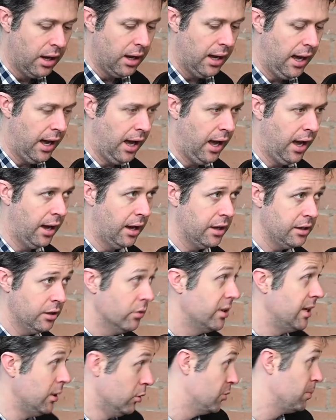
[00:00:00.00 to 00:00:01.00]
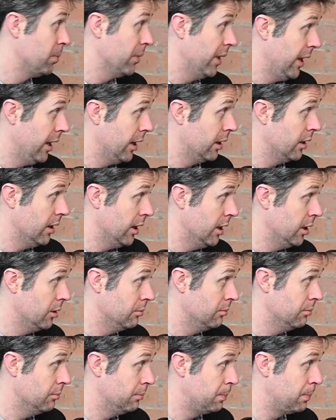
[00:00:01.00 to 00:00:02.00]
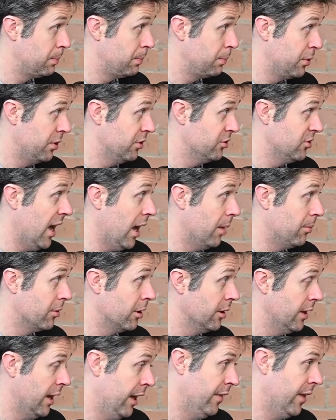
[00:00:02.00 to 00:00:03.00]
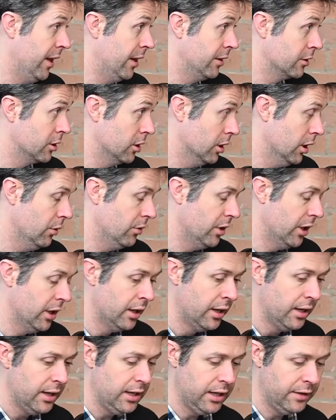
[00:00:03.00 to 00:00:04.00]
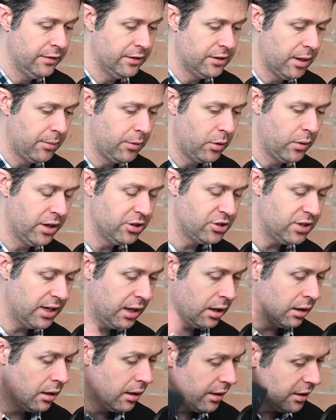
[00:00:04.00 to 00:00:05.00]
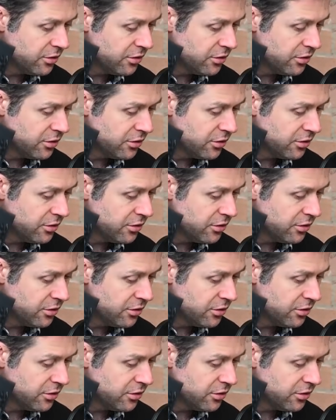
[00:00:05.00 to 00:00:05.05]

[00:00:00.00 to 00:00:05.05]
Uh, you know, he was playing in Prince Albert and then Kelowna in the WHL.